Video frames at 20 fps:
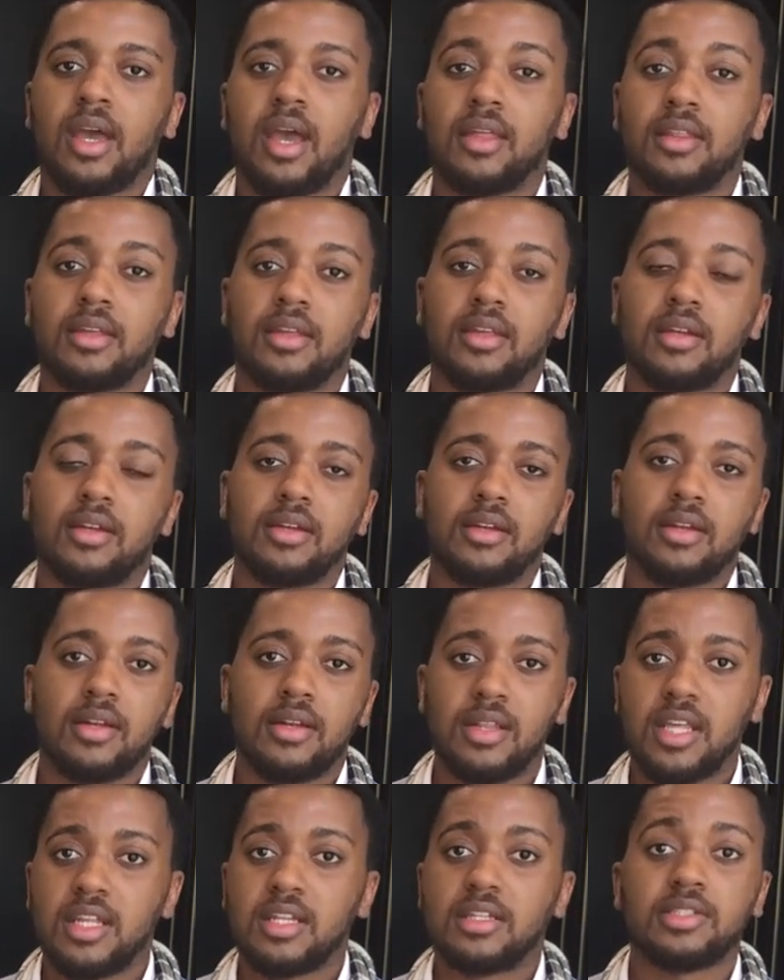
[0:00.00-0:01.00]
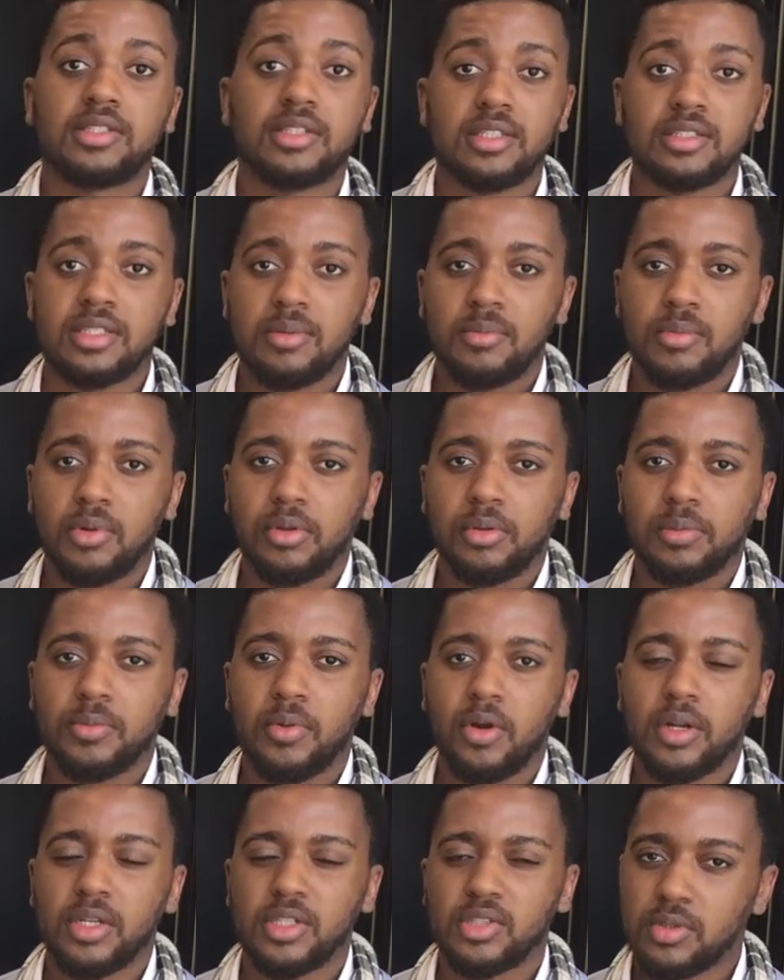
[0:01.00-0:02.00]
and then they just assemble the
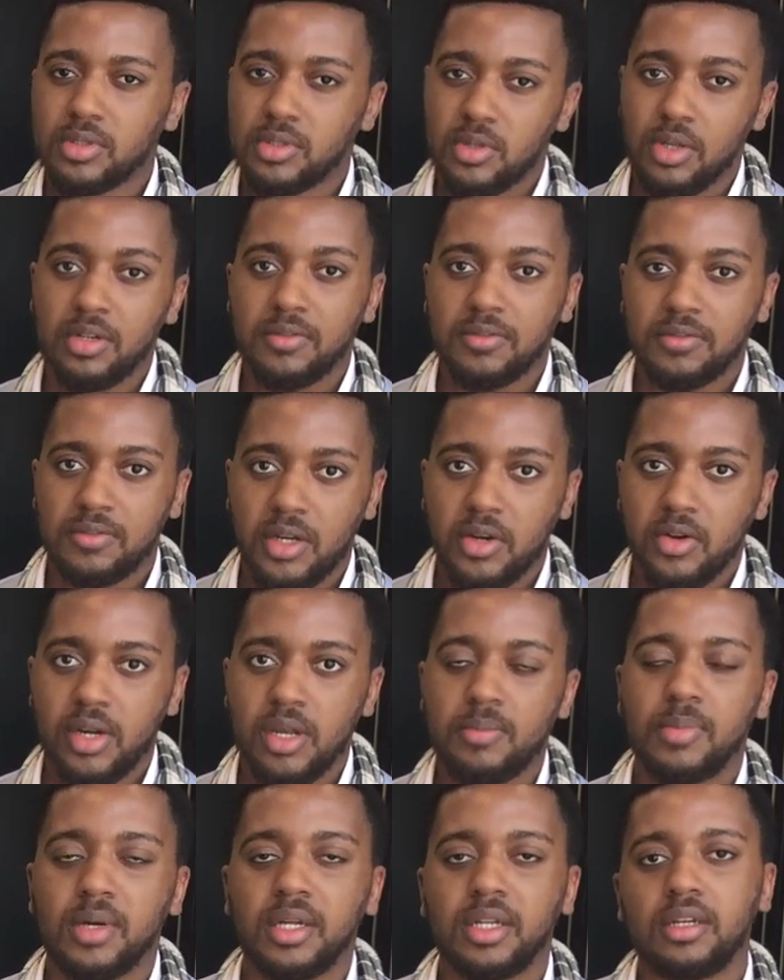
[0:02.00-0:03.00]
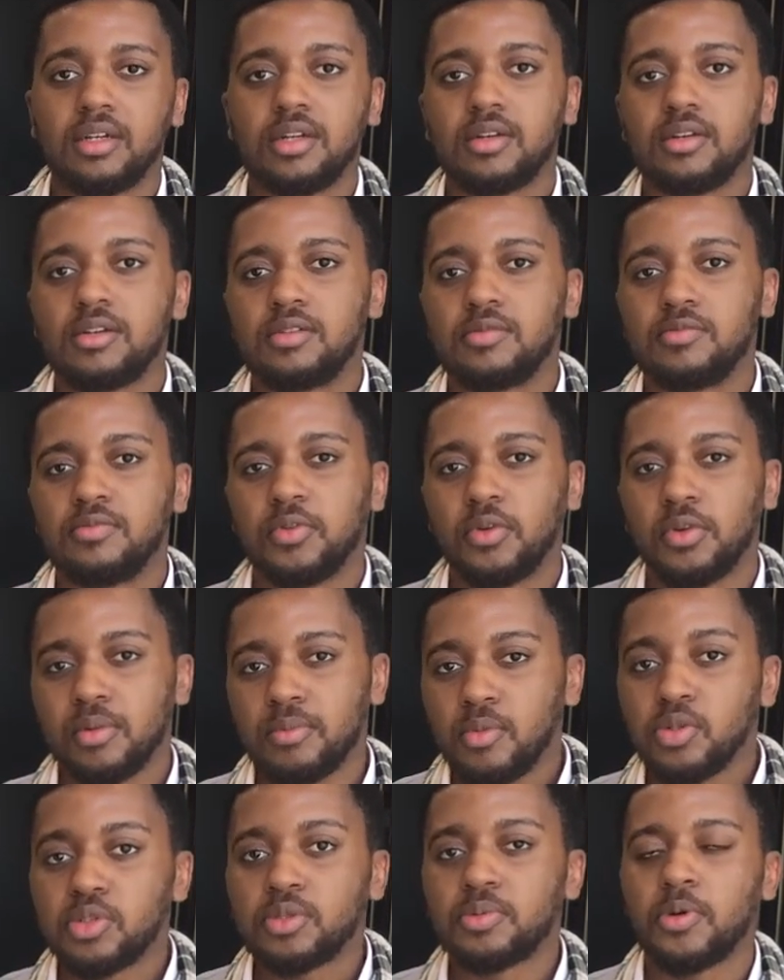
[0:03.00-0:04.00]
product so it's going to vary but for the
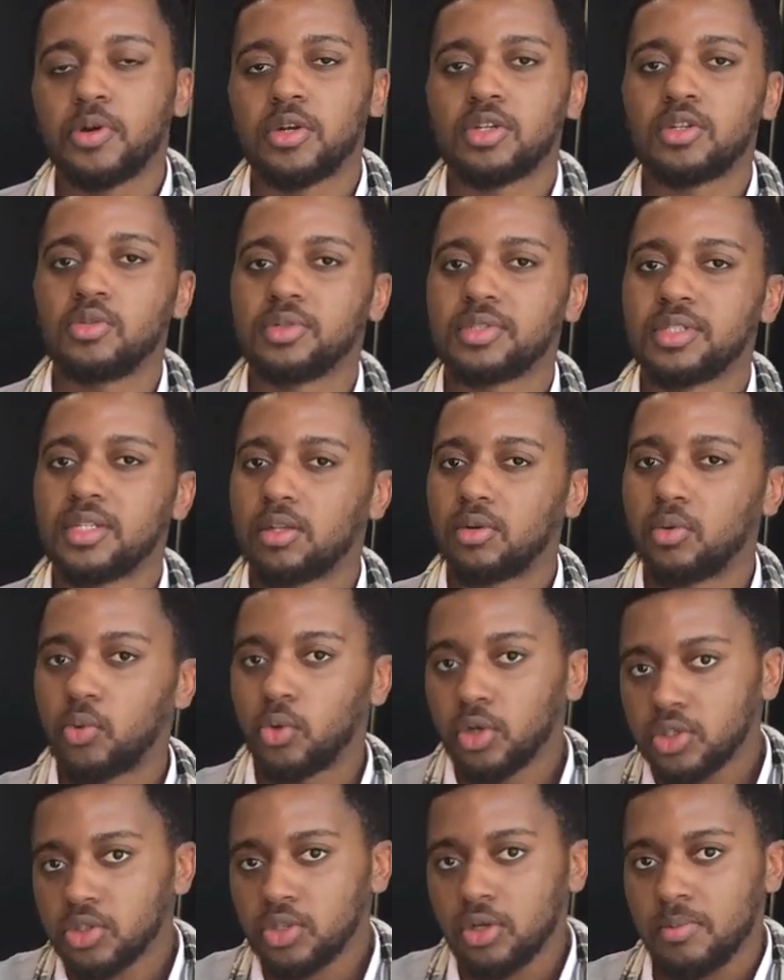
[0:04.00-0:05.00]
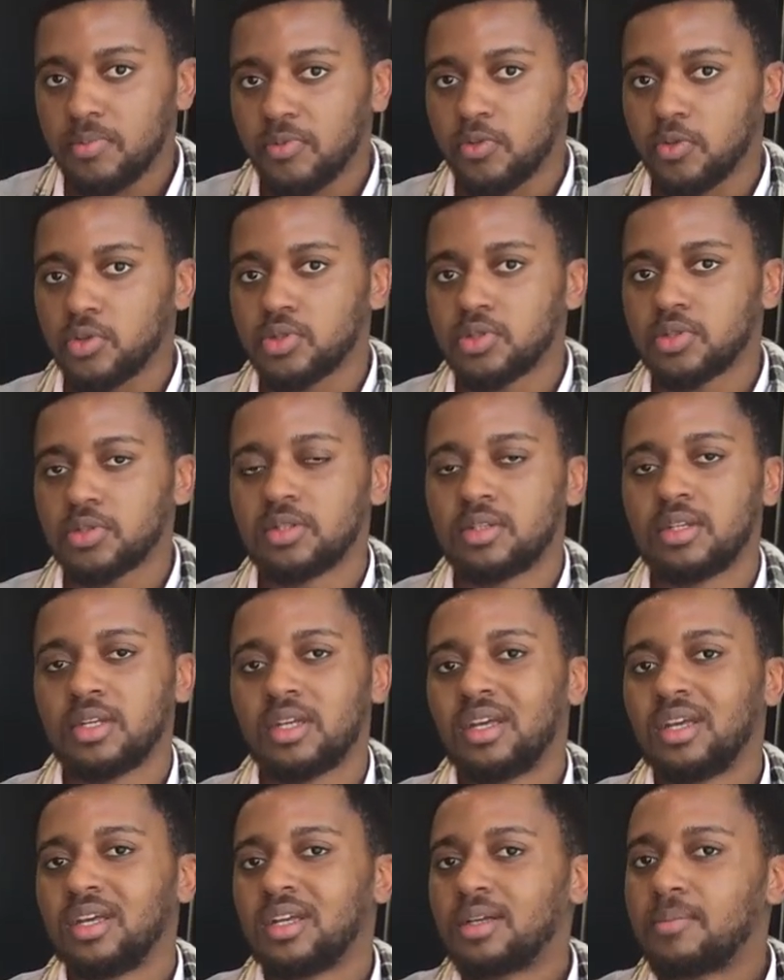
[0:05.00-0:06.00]
most part you'll see the workshop first
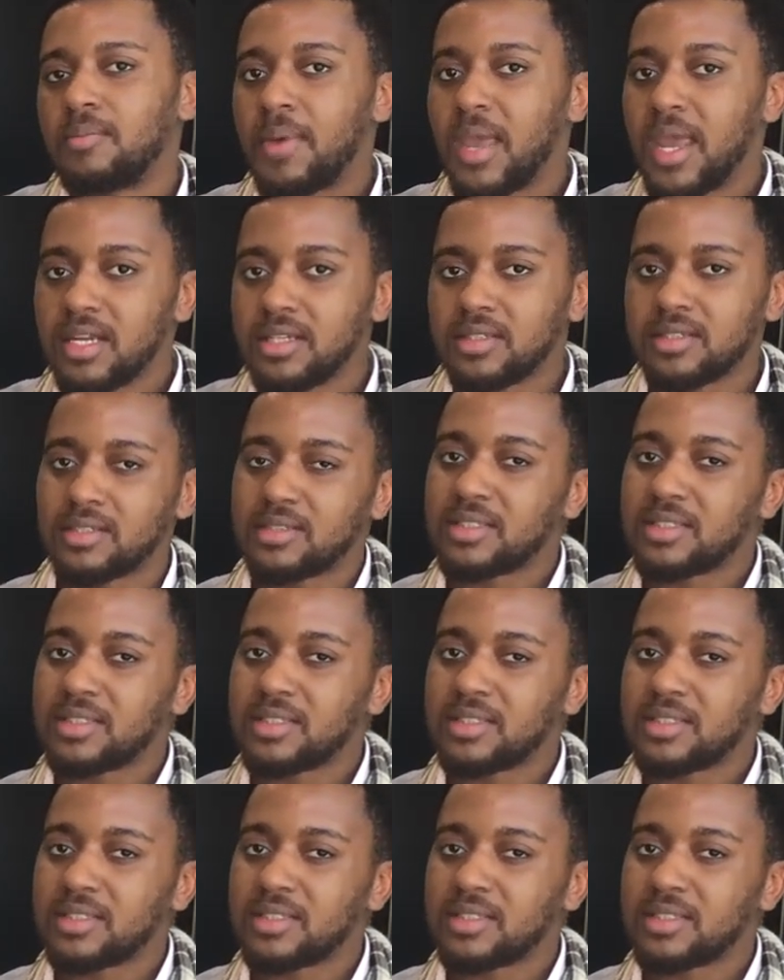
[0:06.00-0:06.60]
paint